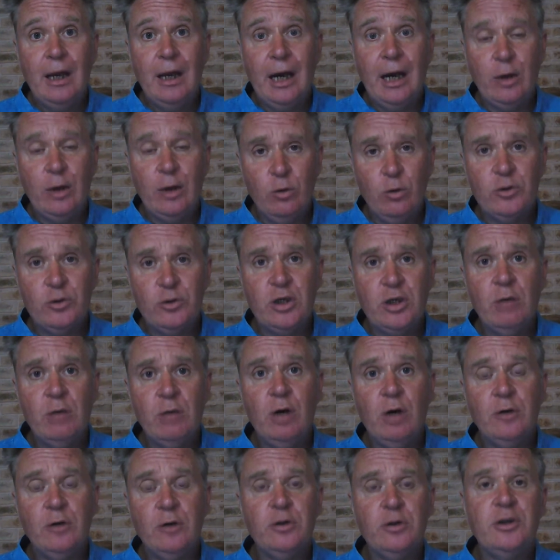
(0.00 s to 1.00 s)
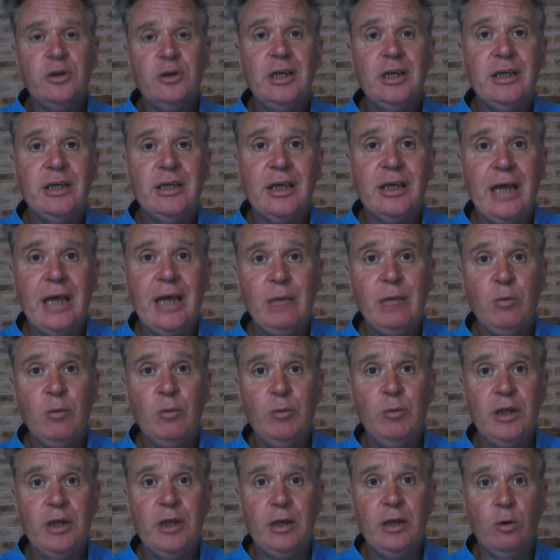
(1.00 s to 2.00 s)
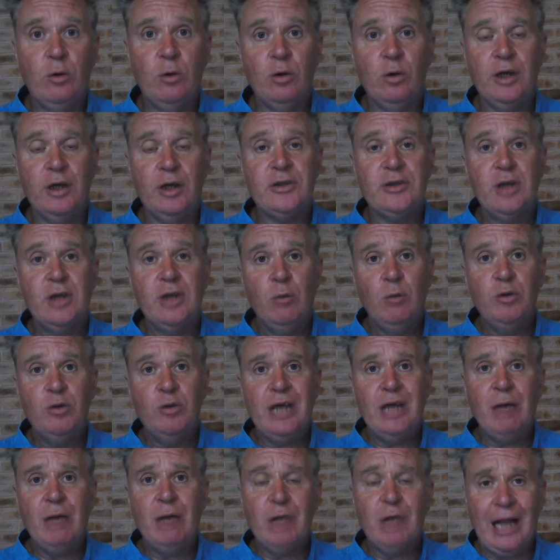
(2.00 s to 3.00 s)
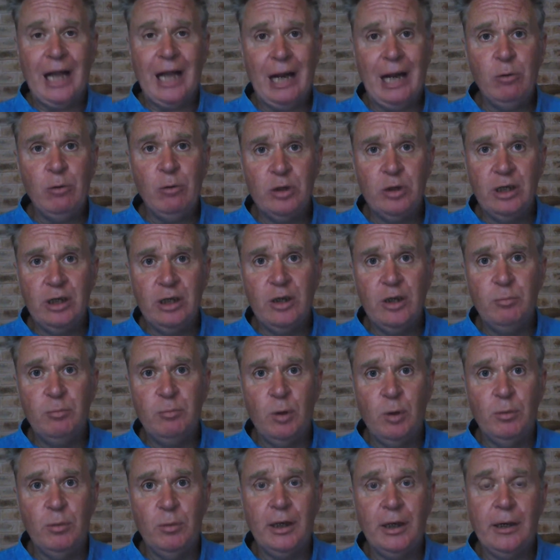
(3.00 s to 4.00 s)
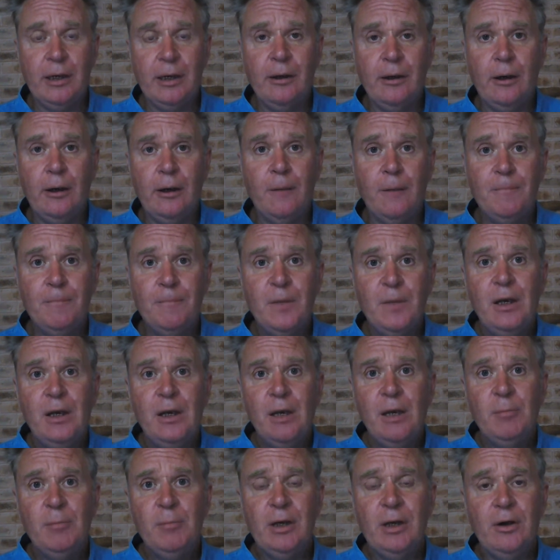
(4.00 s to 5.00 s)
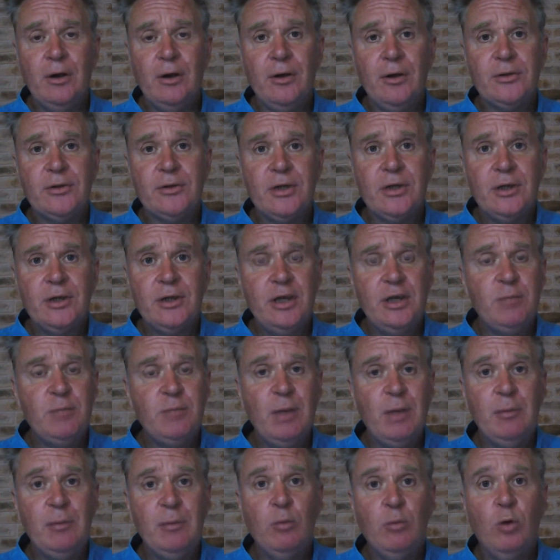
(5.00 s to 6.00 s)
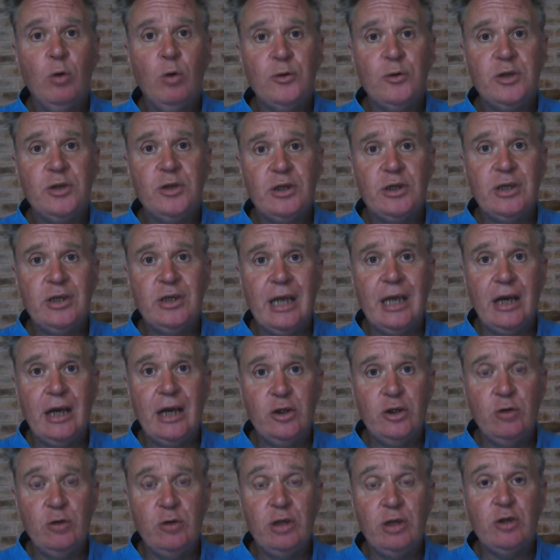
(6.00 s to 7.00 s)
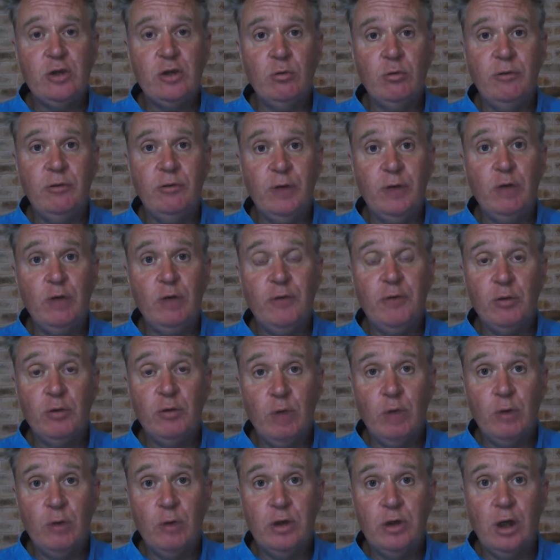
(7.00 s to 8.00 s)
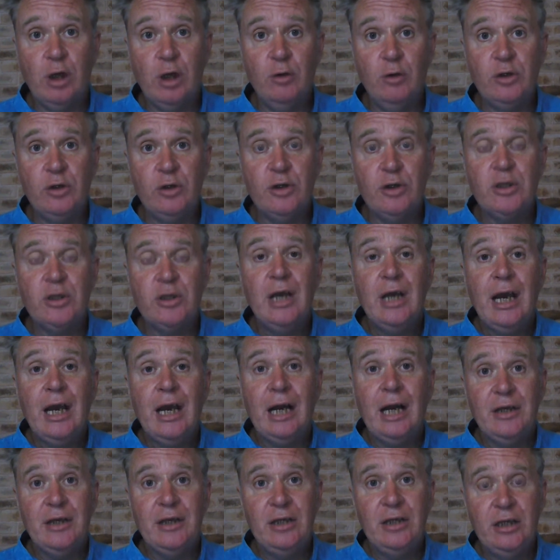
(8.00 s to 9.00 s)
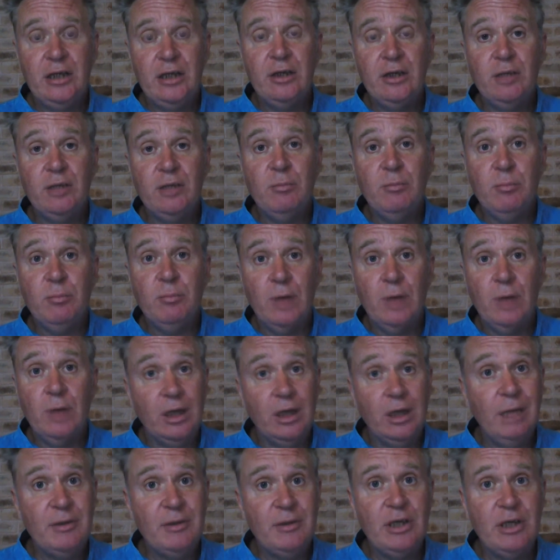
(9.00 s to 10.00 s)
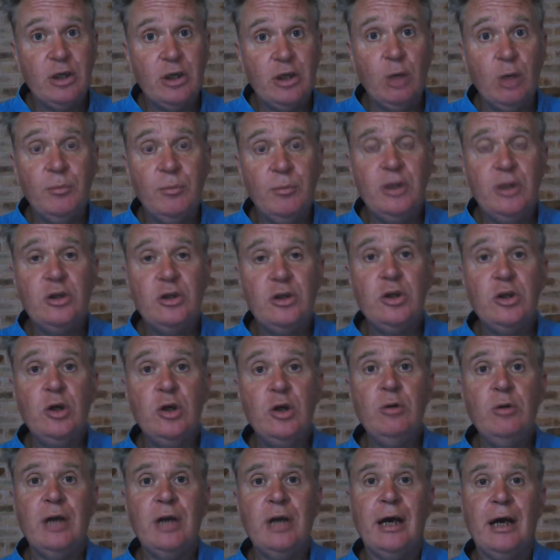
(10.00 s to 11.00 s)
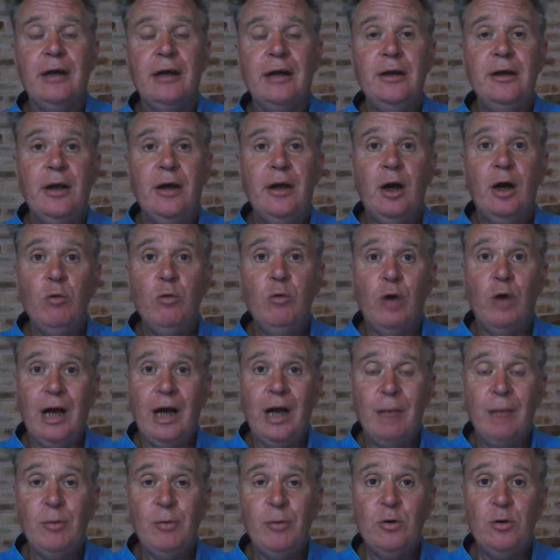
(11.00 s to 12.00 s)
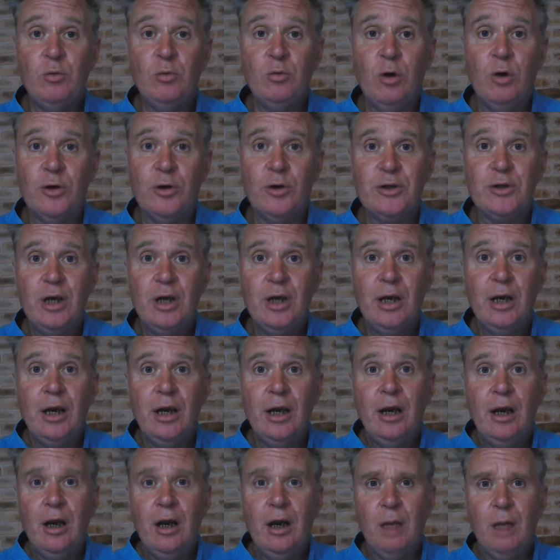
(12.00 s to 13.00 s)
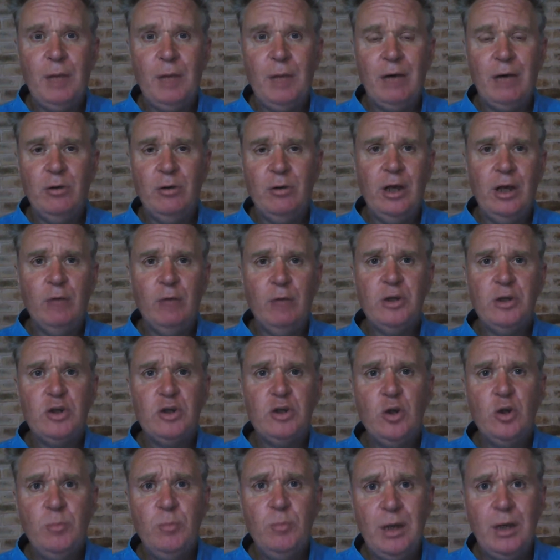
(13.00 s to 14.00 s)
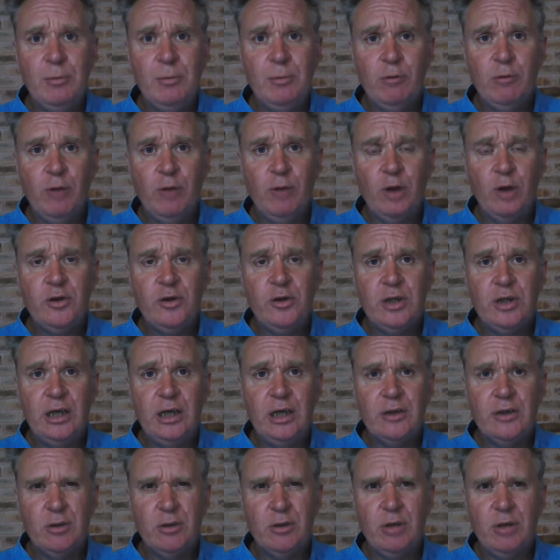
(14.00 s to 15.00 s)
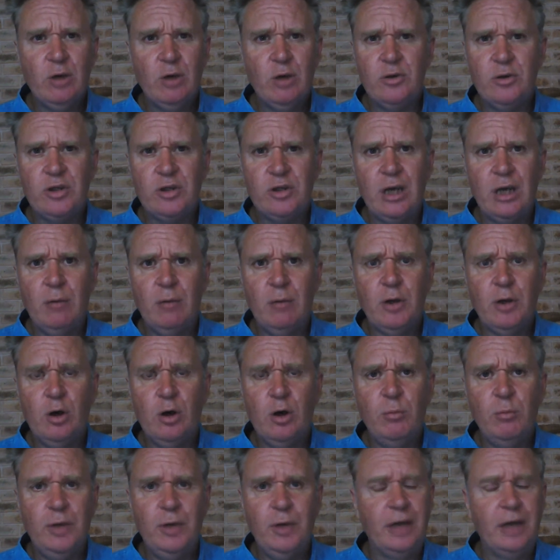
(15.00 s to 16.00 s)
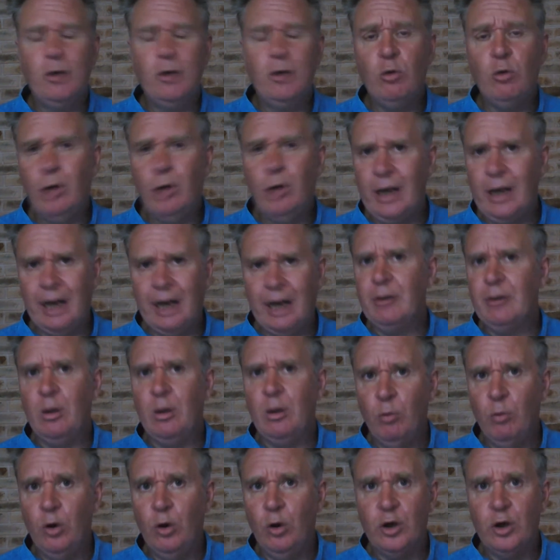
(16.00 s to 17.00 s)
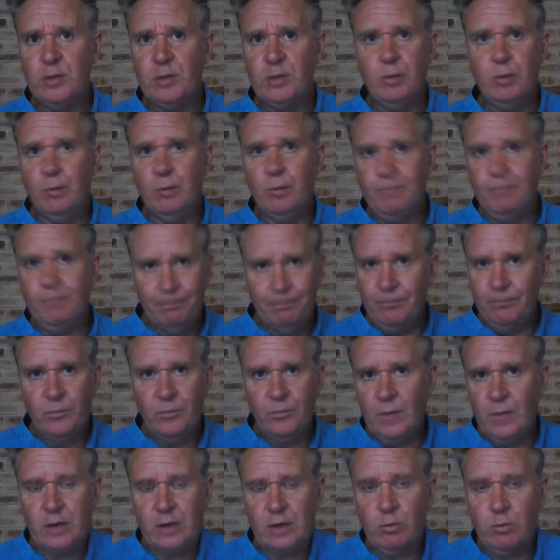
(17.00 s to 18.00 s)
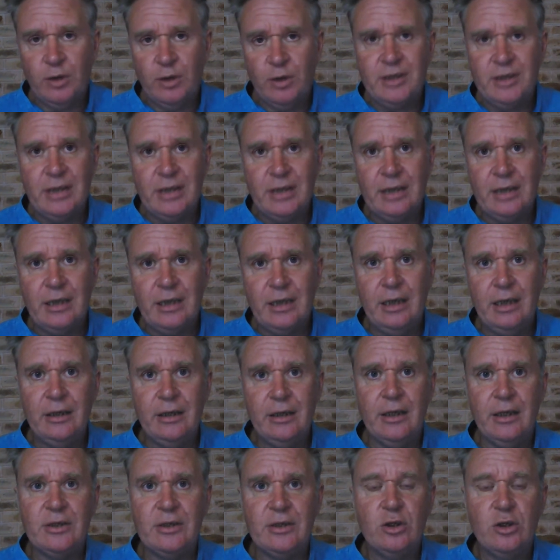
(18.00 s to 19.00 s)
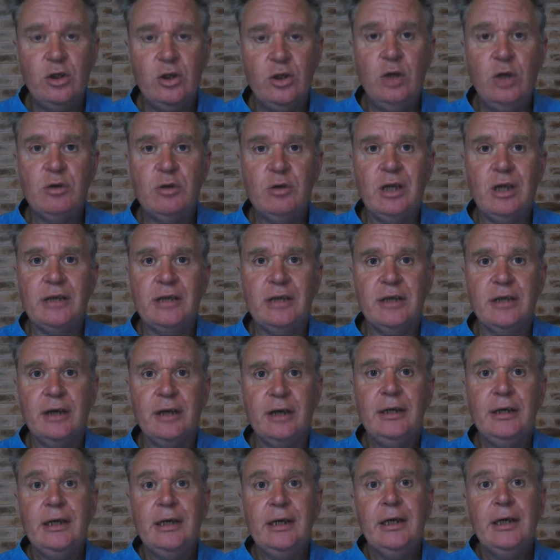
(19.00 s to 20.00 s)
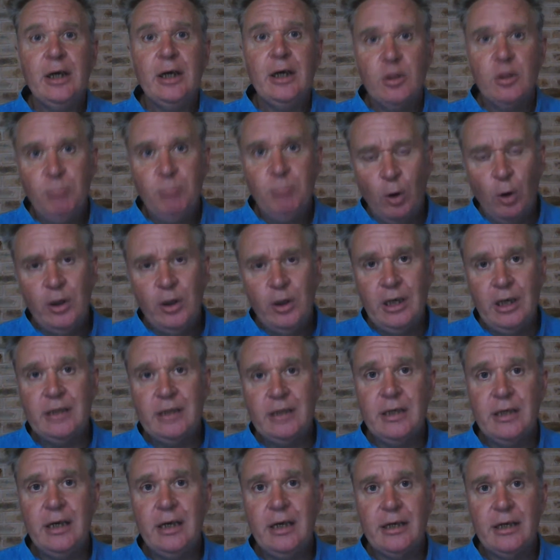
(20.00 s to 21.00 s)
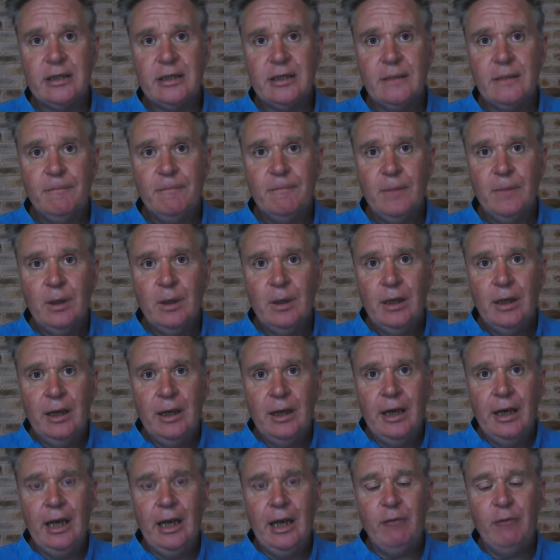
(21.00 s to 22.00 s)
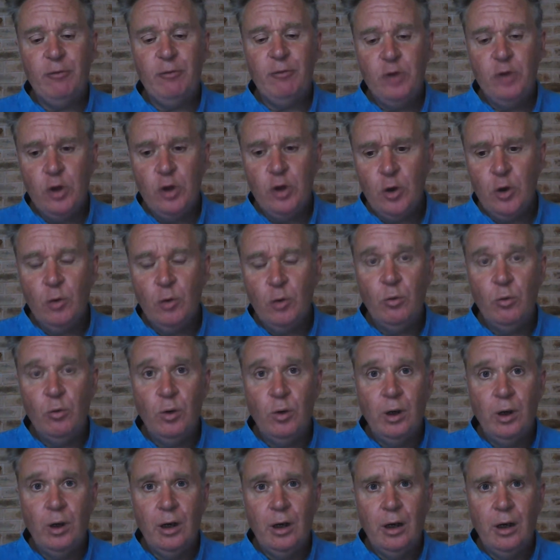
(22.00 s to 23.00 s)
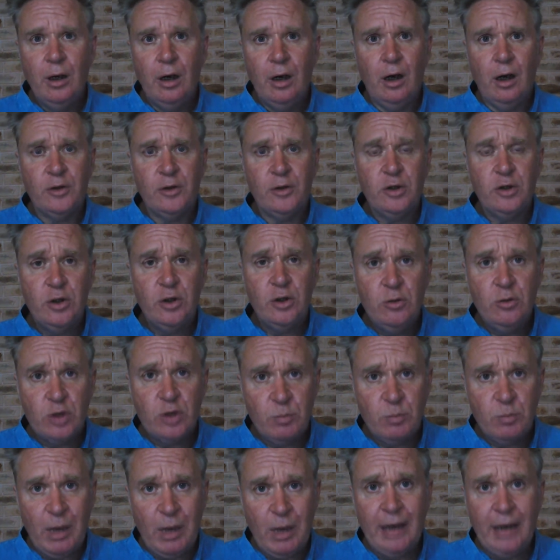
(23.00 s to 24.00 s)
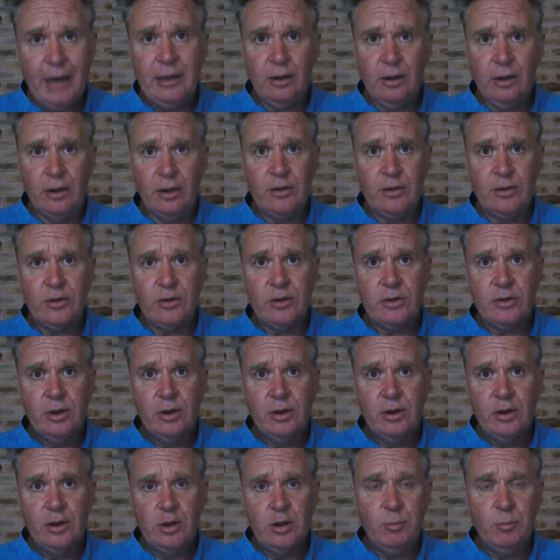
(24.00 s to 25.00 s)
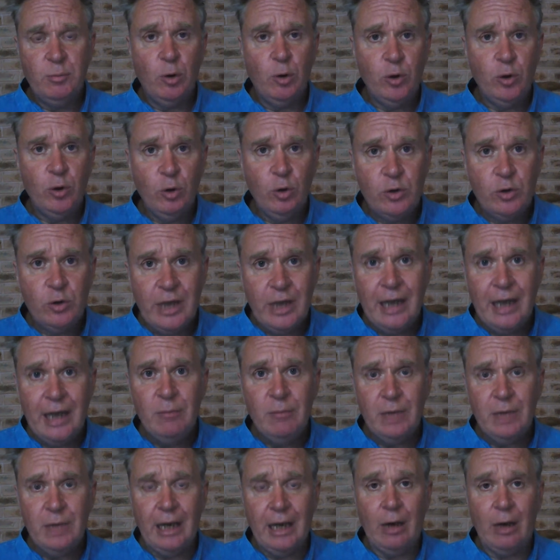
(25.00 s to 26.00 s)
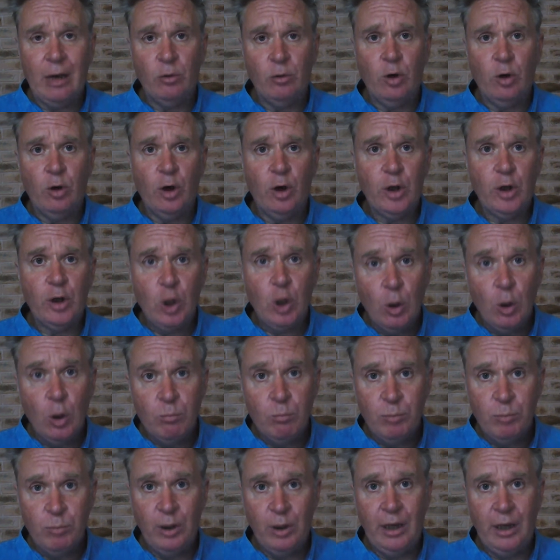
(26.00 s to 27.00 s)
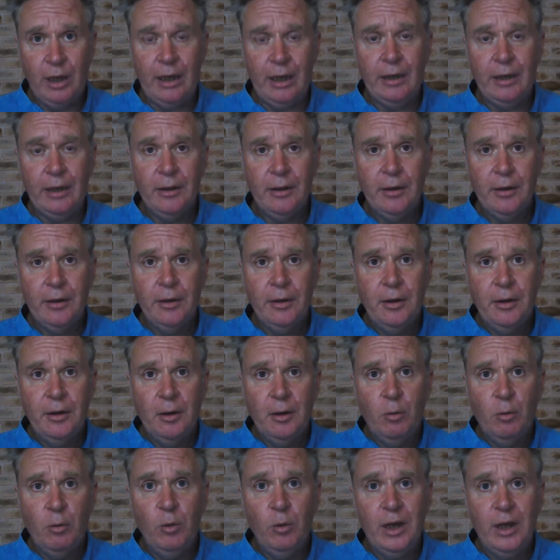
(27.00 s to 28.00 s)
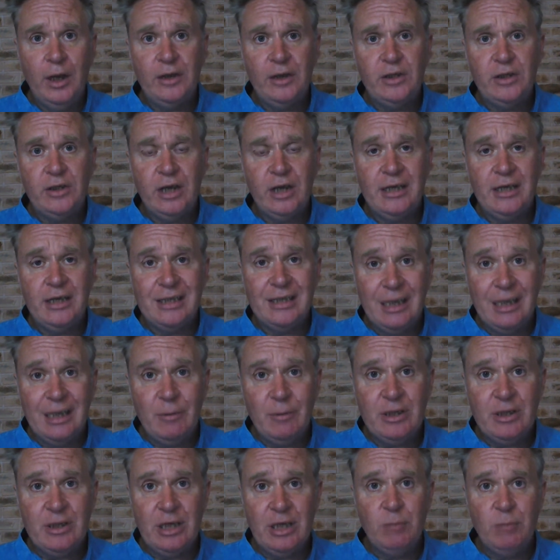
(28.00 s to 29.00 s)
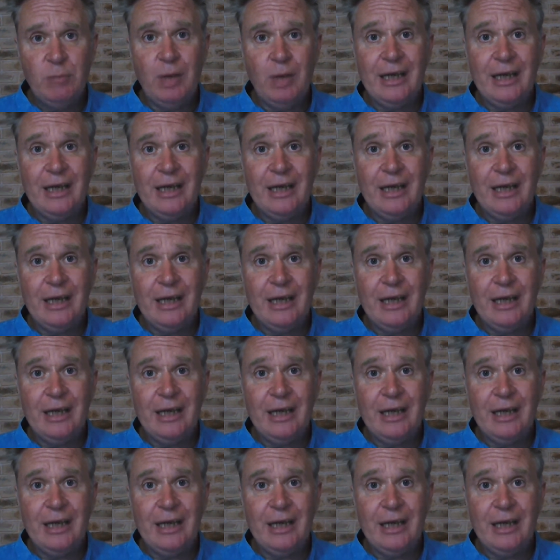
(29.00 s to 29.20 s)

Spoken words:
And also another thing that came up within all this was how cowardly the public are, because these people wanted to get a judicial review for the road closures and they needed a limited company to do that. And what happened was apparently only 2 people volunteered, so they couldn't set up the company. I don't quite know how that works, but that's what they said in this newsletter. The point is this: if you are too spineless to put your name down on a company which is limited by